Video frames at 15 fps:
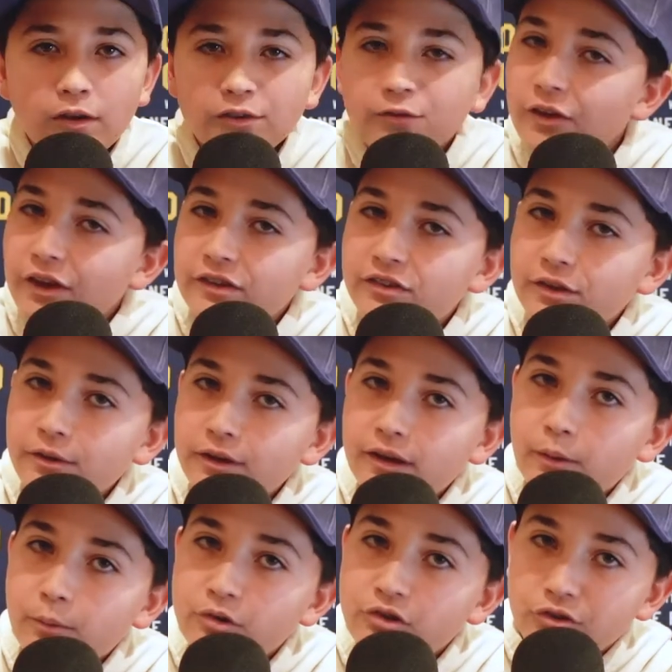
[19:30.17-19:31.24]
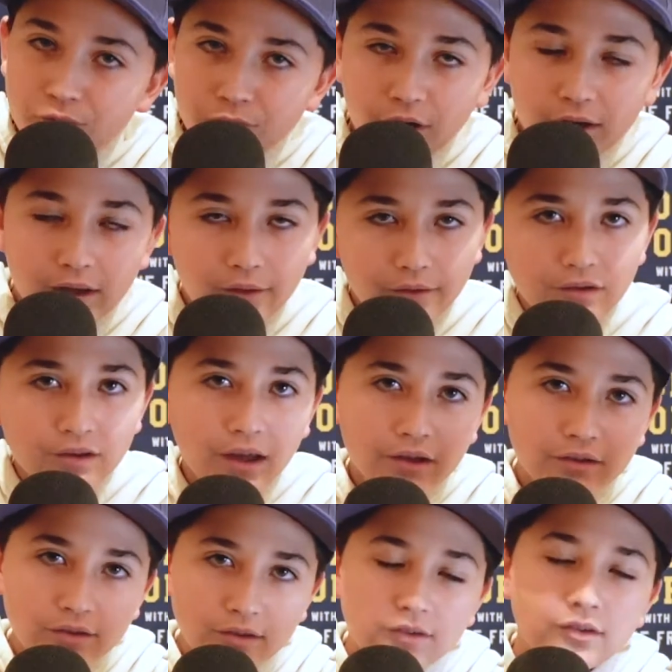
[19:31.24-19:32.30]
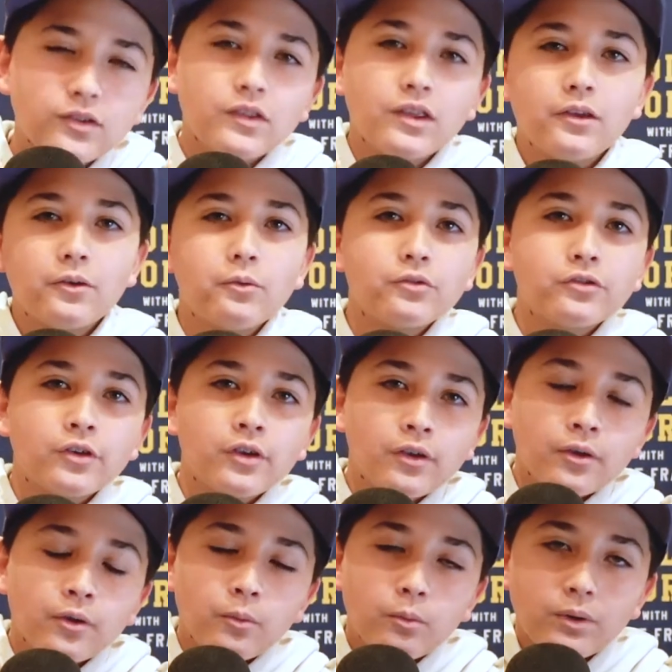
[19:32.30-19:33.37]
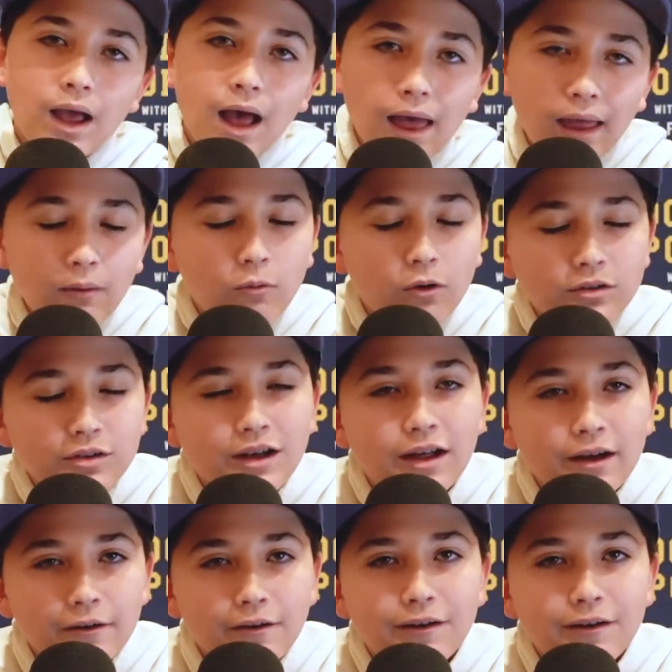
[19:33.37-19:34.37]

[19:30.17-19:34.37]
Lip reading: has a vacancy right now, which is right now the Texans and the Eagles. Would I want to hire